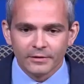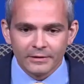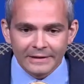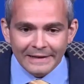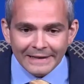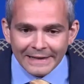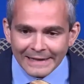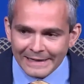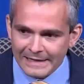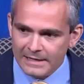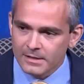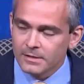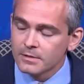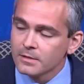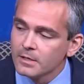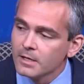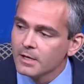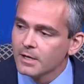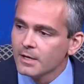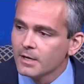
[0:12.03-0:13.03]
and leaning
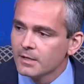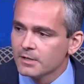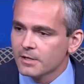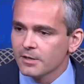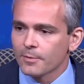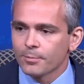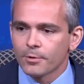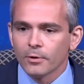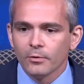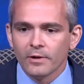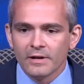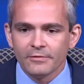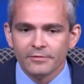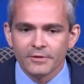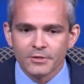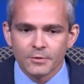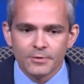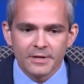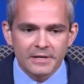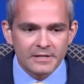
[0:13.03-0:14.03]
in to the pro-life
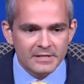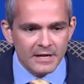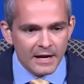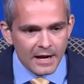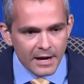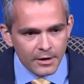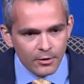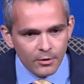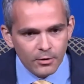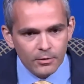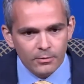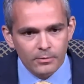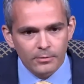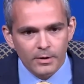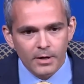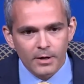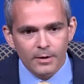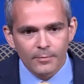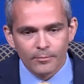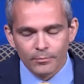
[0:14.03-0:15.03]
issue. The entire
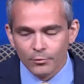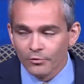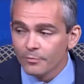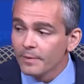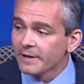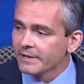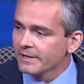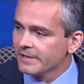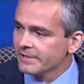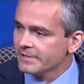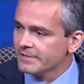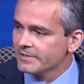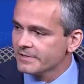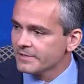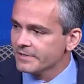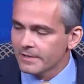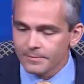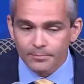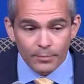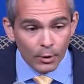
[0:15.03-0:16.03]
movement
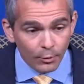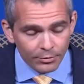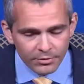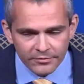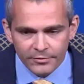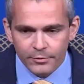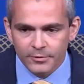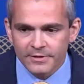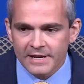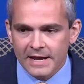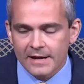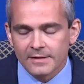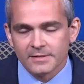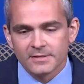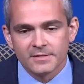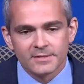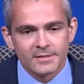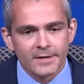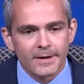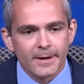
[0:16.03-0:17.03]
is in both of your
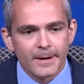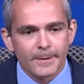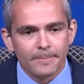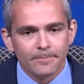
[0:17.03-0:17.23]
debts.